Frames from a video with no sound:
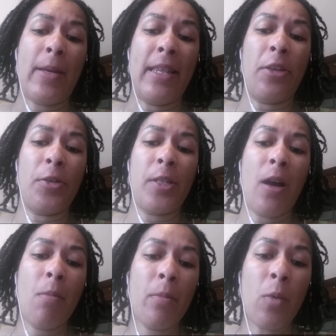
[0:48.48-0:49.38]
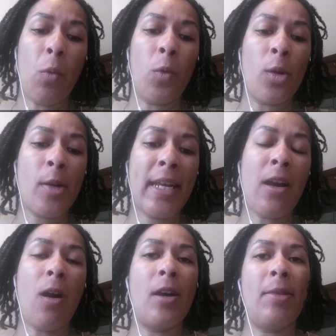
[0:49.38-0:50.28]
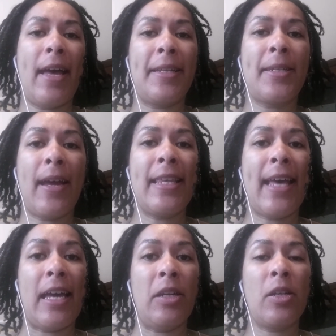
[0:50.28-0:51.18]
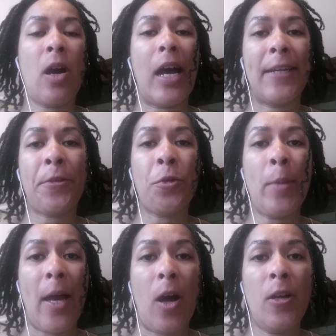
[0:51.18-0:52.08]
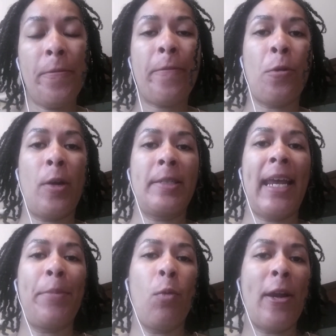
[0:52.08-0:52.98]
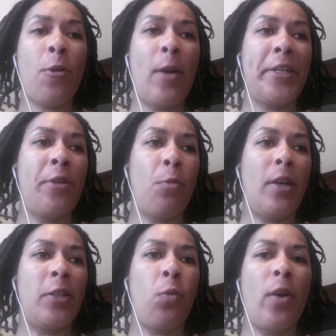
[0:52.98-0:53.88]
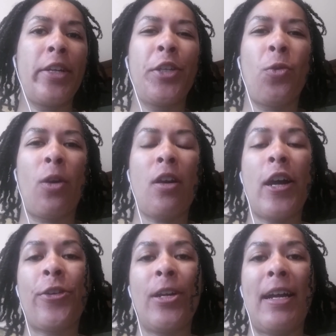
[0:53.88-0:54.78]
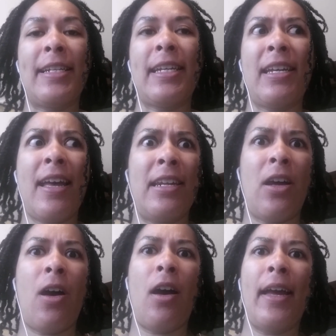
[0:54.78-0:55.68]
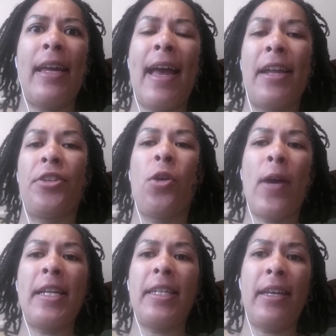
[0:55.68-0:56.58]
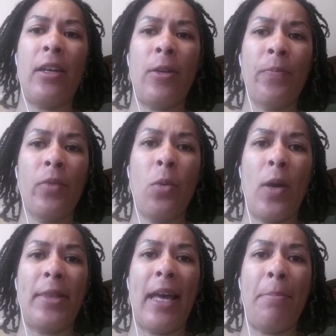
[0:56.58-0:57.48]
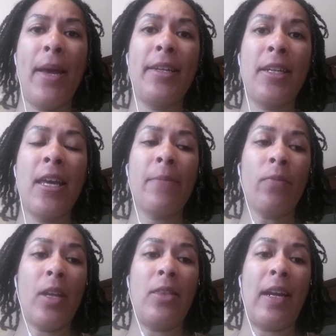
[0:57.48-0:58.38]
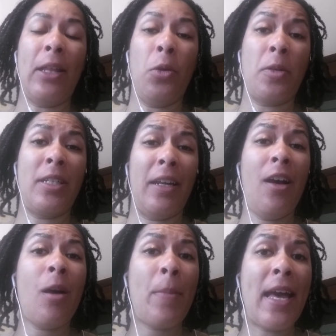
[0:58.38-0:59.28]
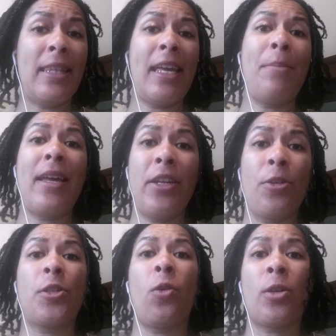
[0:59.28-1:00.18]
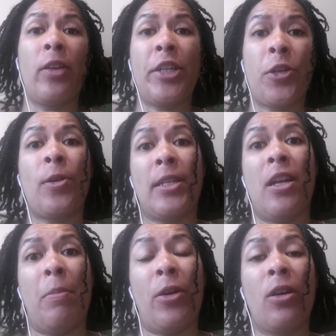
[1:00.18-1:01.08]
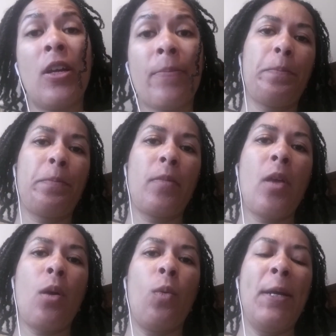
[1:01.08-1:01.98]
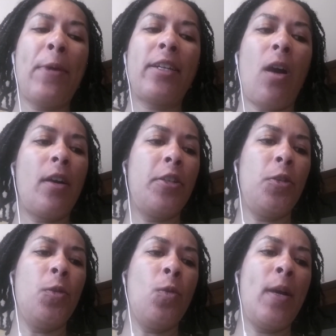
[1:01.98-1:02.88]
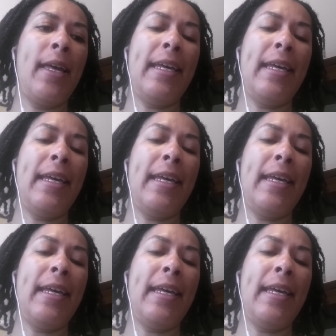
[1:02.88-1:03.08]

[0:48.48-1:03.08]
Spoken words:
And there's some wording on that site that kind of threw me off. For example, one question was, what is your country ID? And I had no idea what that meant. And then I looked it up, and they meant your social insurance number. We went on to